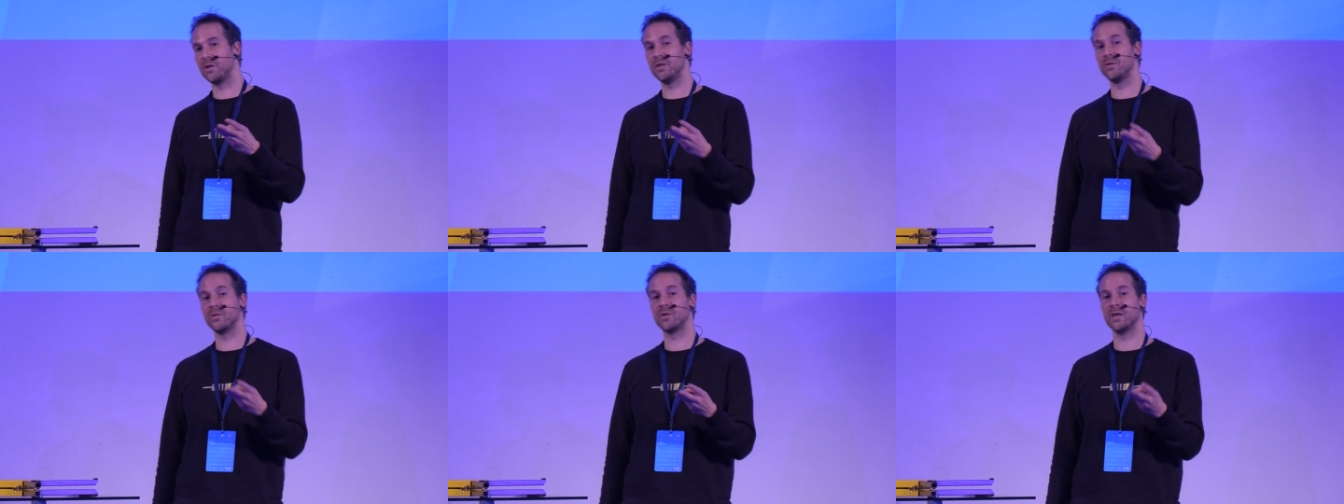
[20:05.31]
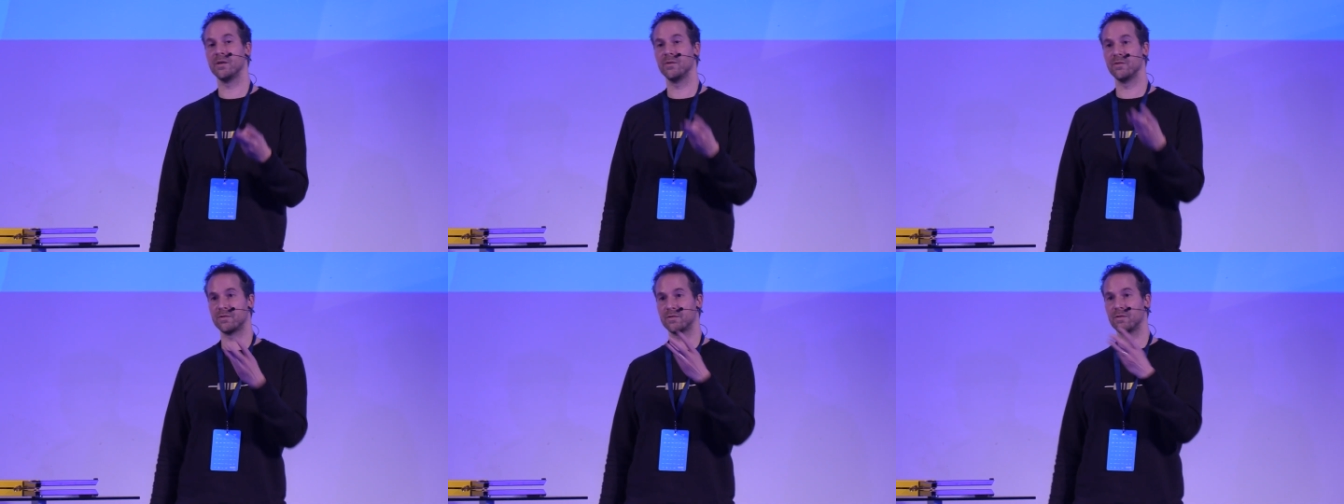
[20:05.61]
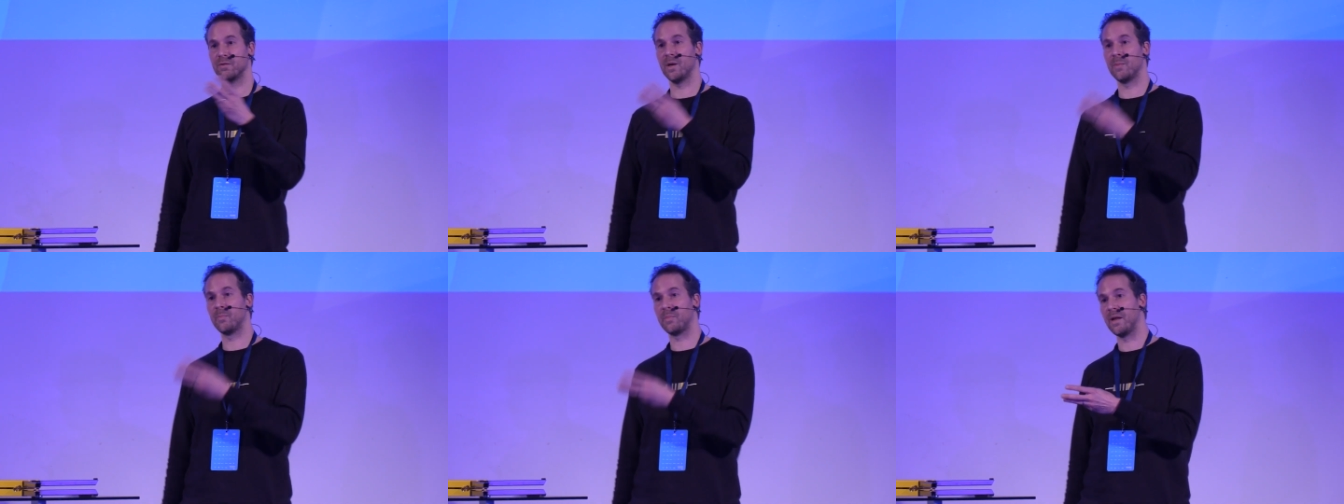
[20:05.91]
you can
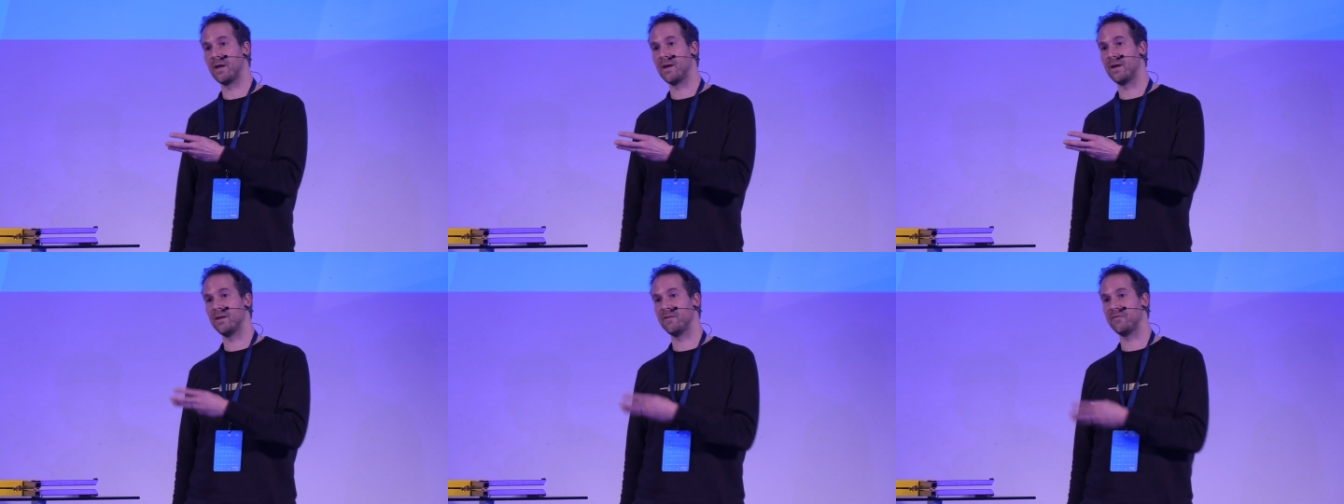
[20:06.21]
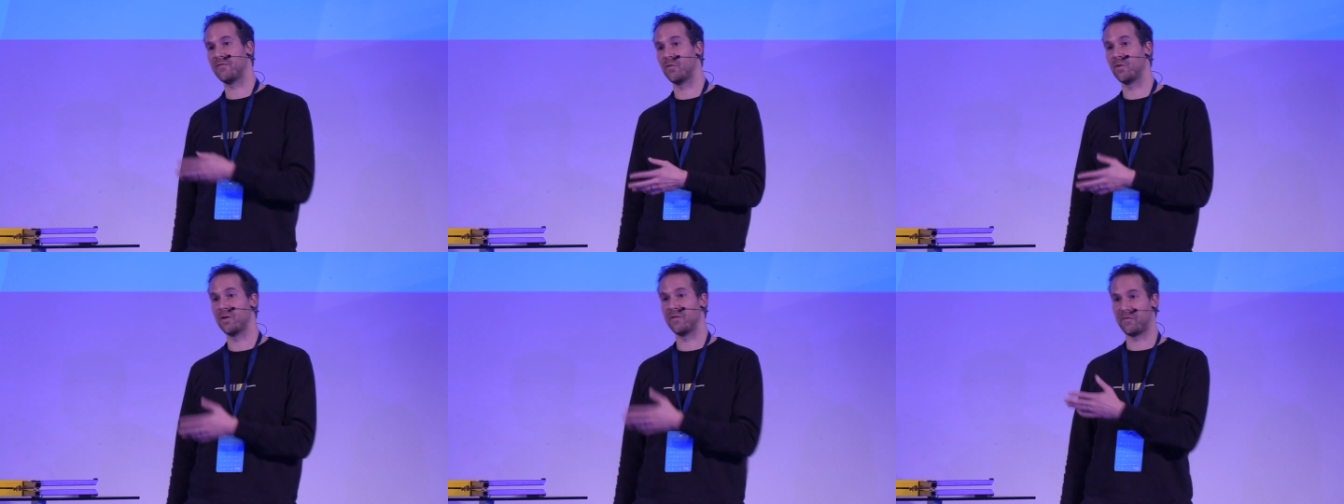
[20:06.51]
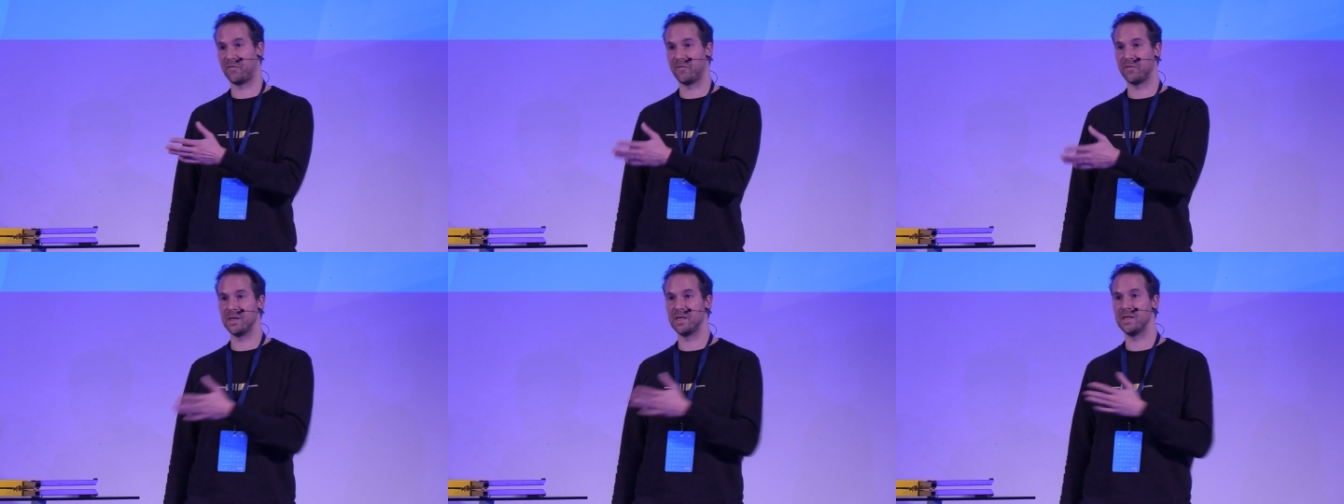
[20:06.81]
also apply for a
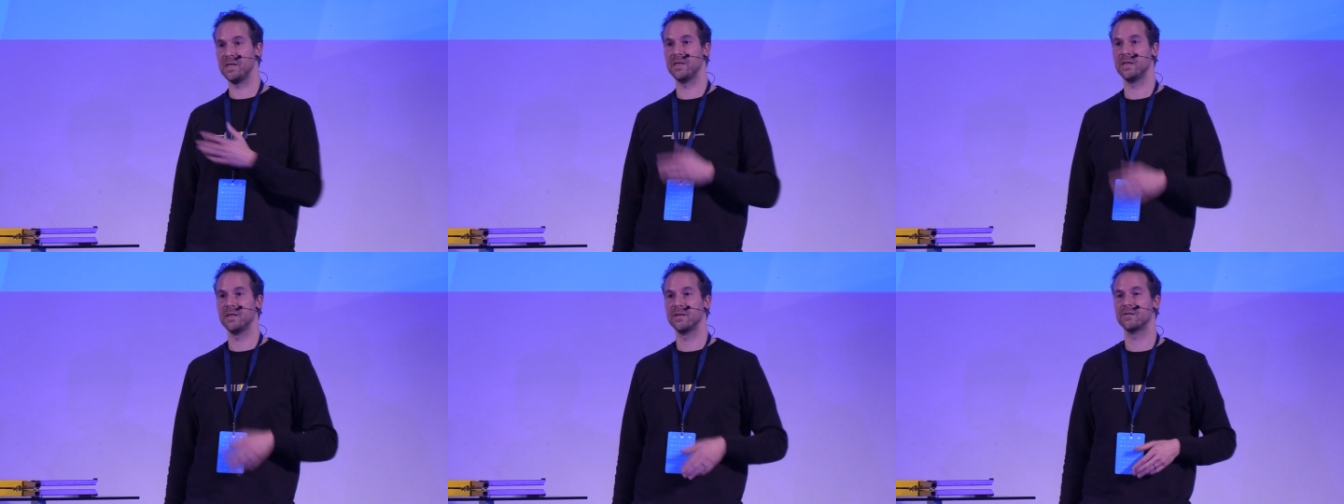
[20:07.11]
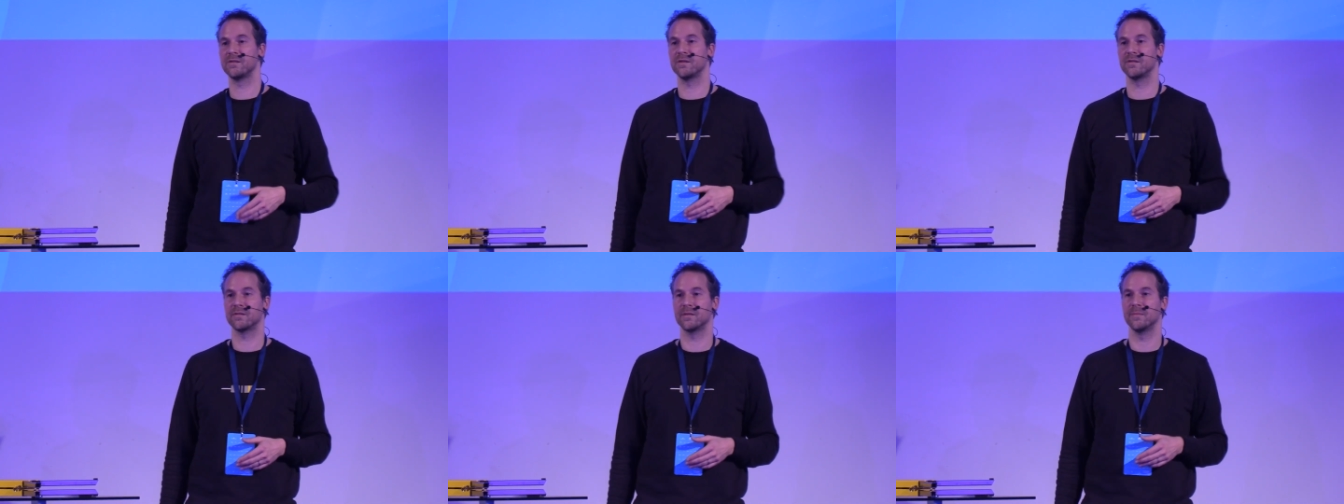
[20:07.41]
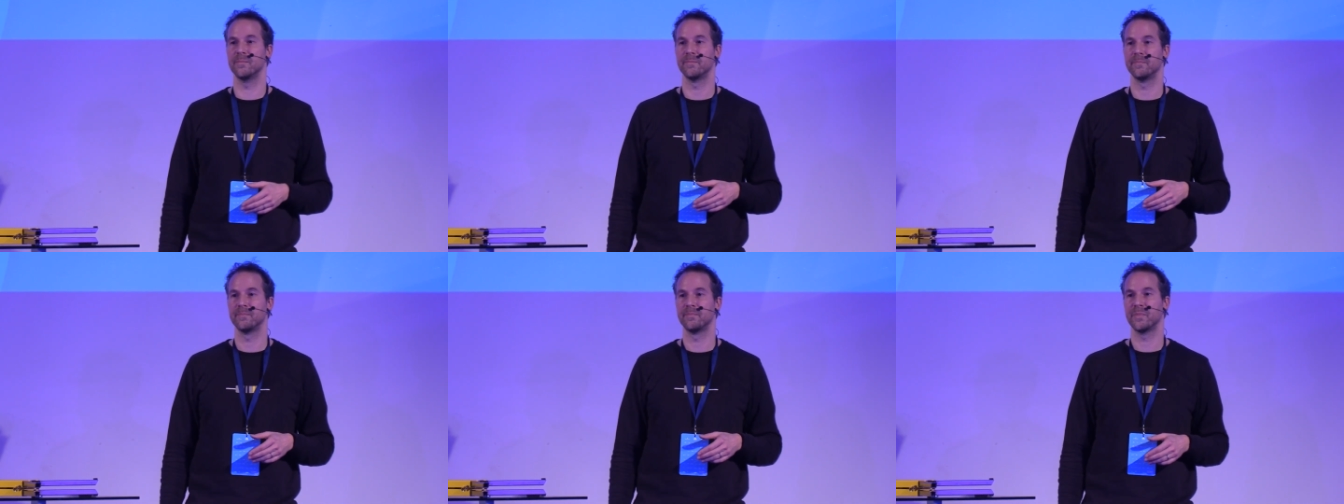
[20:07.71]
free
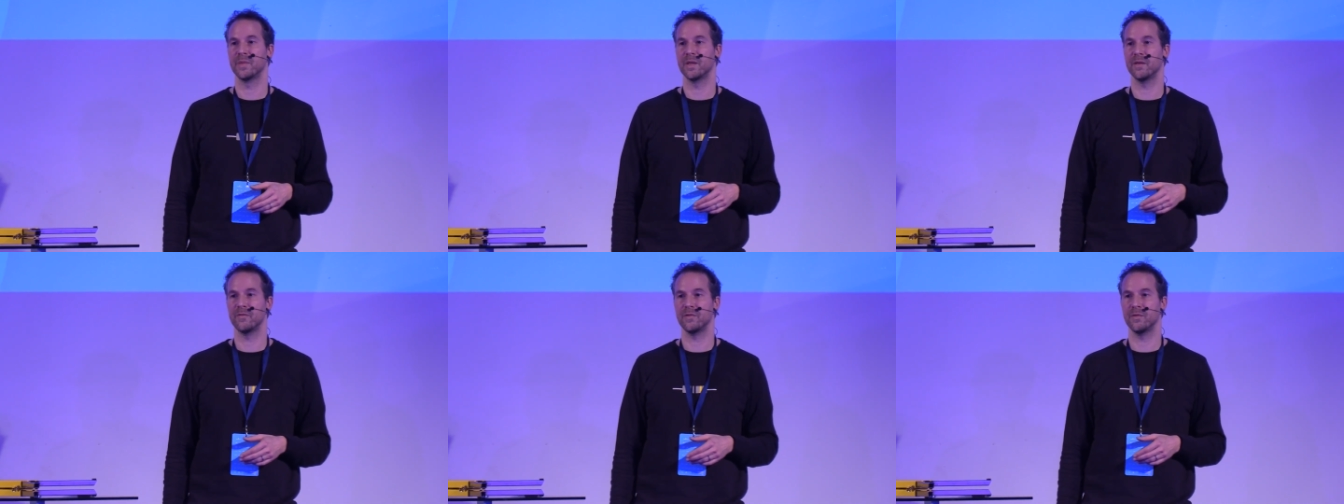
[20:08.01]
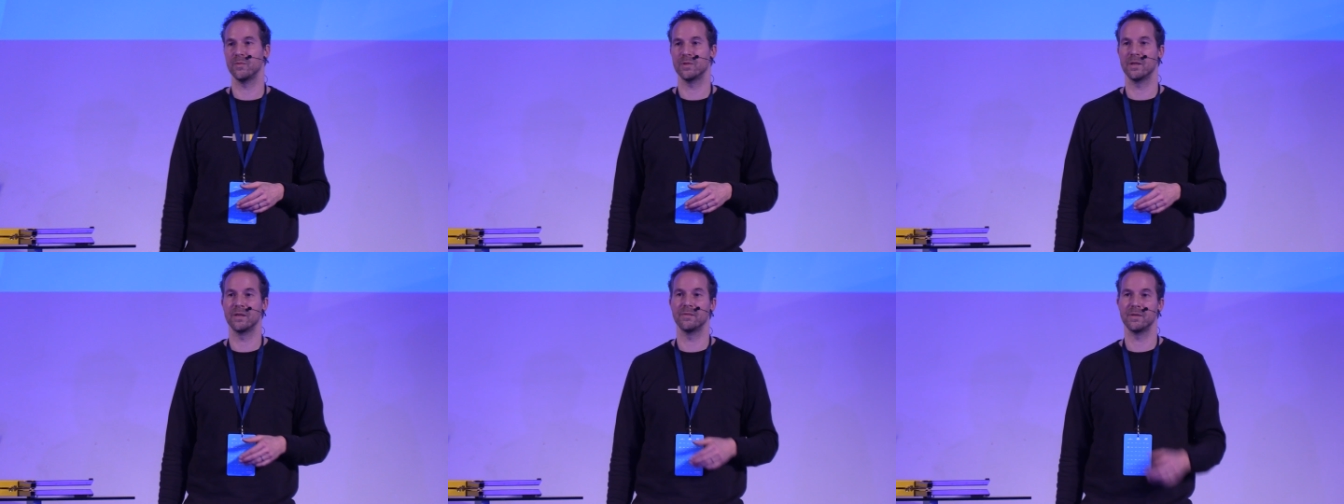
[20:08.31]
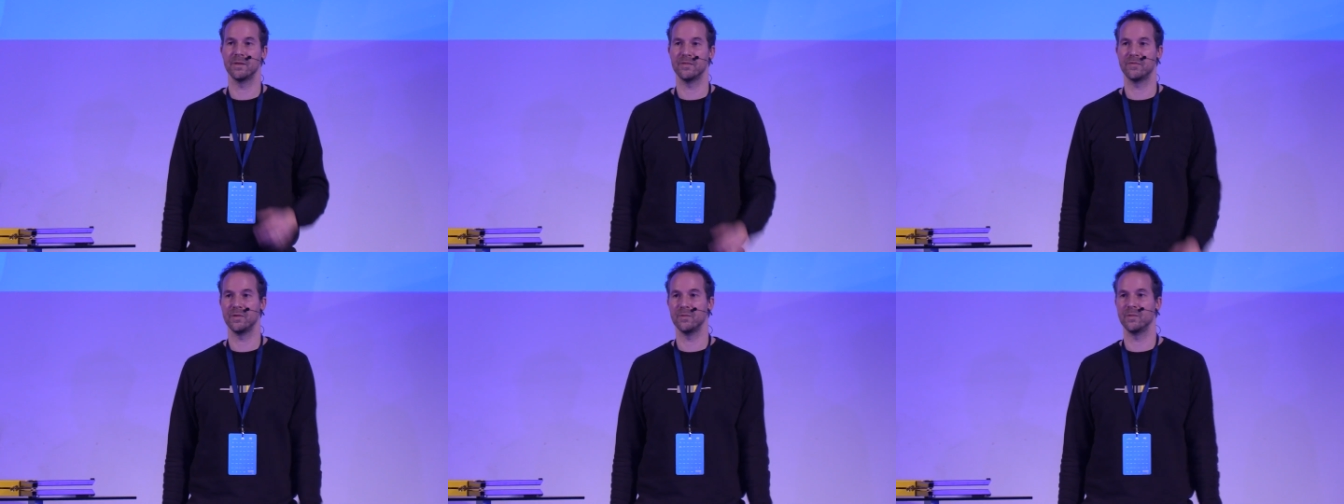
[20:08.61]
system if
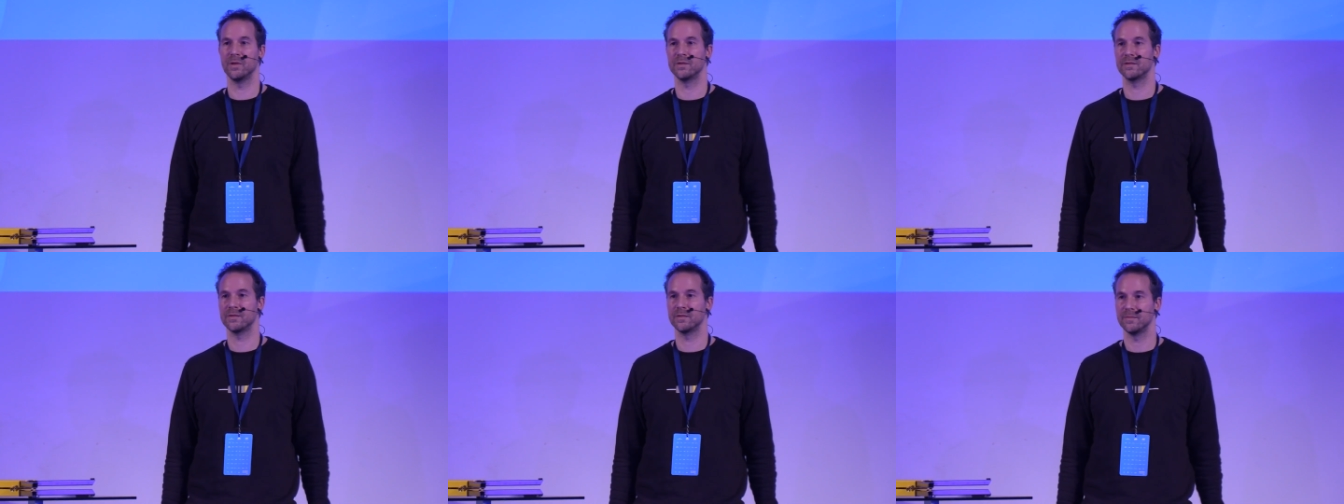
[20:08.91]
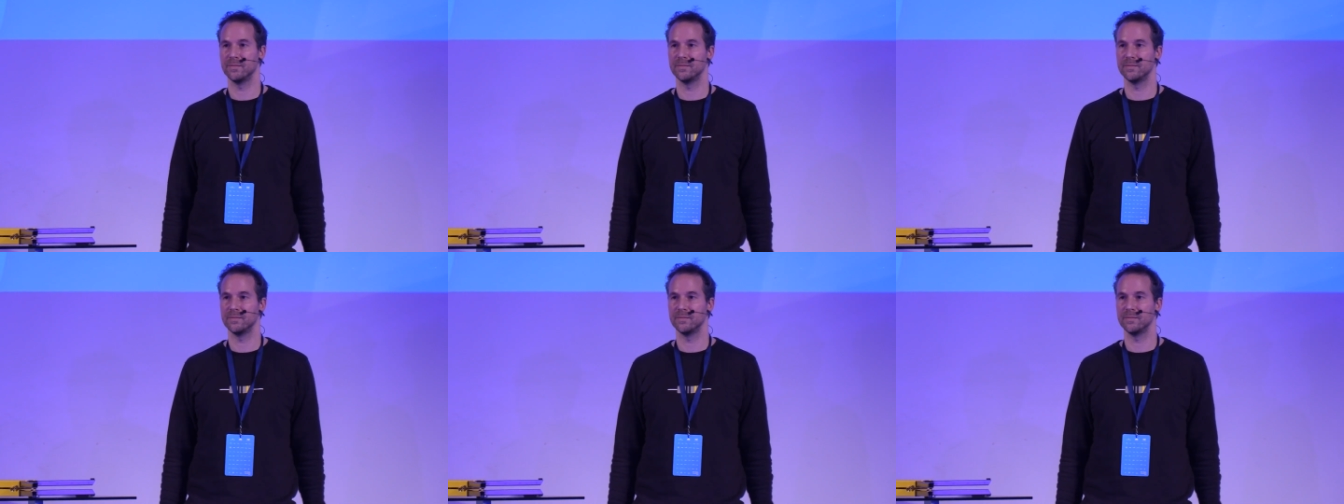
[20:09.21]
you want.